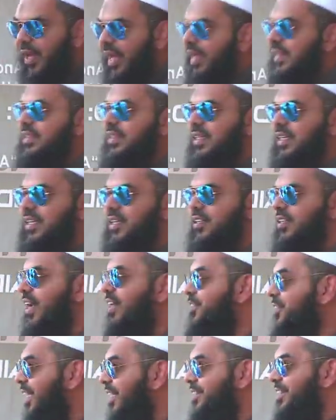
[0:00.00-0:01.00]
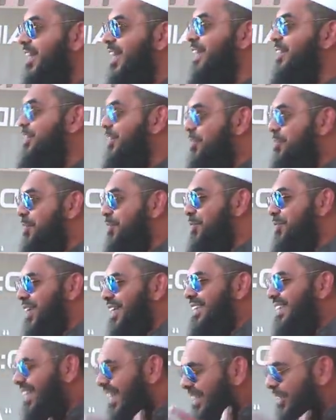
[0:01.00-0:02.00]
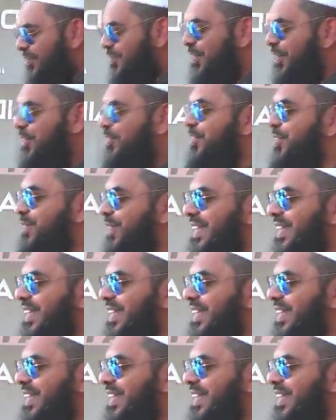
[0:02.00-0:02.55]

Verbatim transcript: Excellent. Like that's, why? that's not a simple question. That's a beautiful